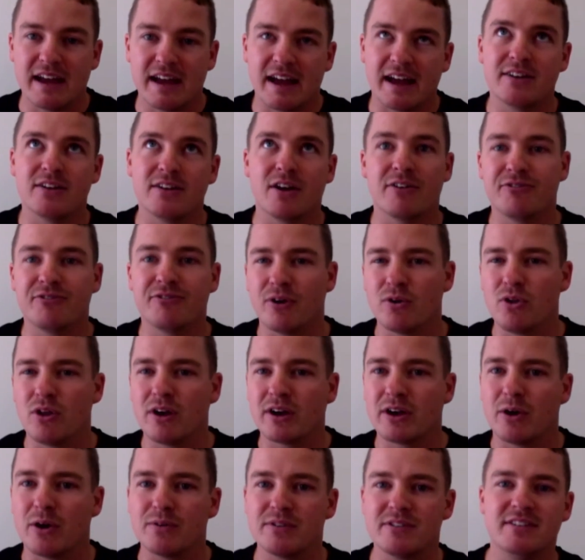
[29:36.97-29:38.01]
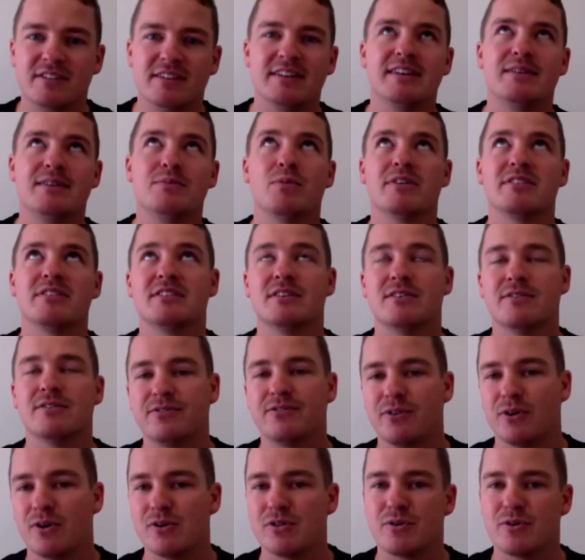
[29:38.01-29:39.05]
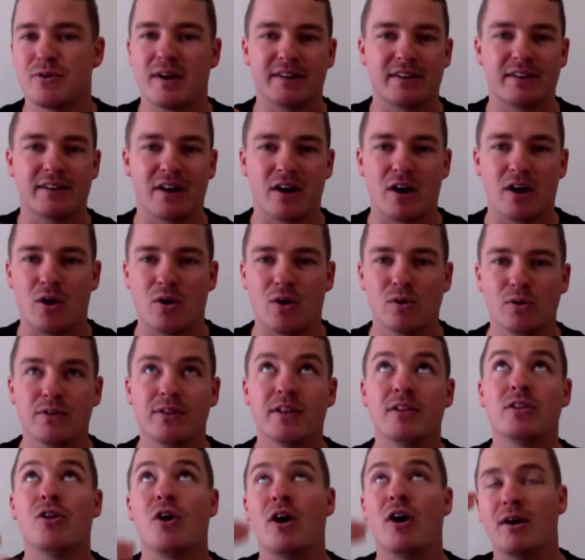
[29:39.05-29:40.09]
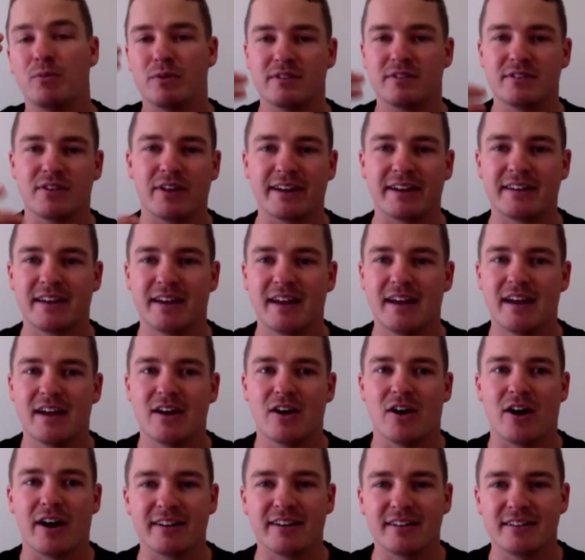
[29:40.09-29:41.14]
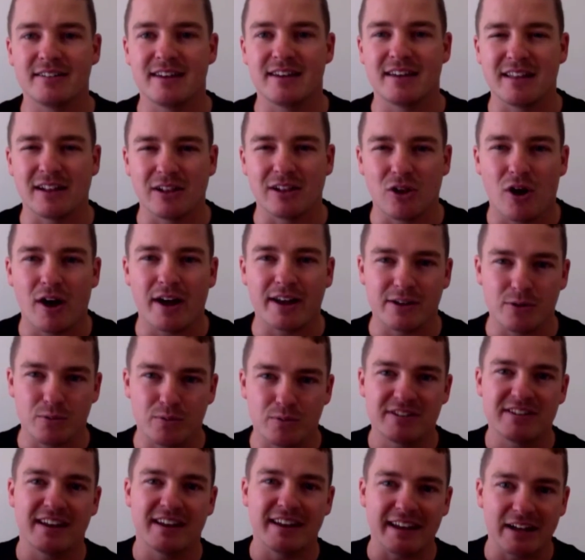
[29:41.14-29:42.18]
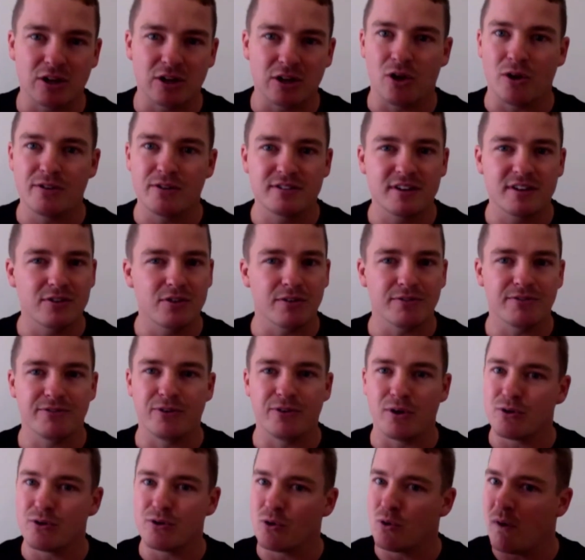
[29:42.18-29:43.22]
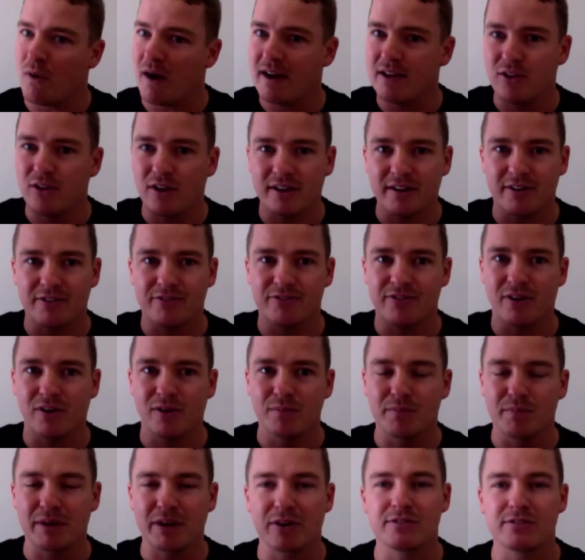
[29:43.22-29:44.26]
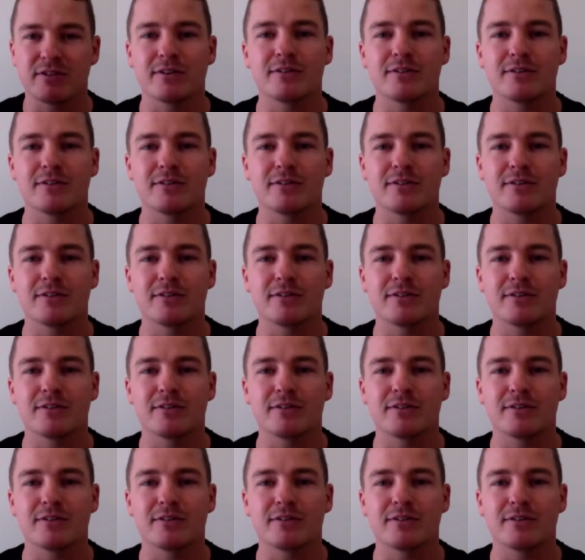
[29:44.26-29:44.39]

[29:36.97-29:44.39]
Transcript: And I felt like I was digging myself further out of the hole. The light was I could see the light and it was getting closer, not further away like I felt, because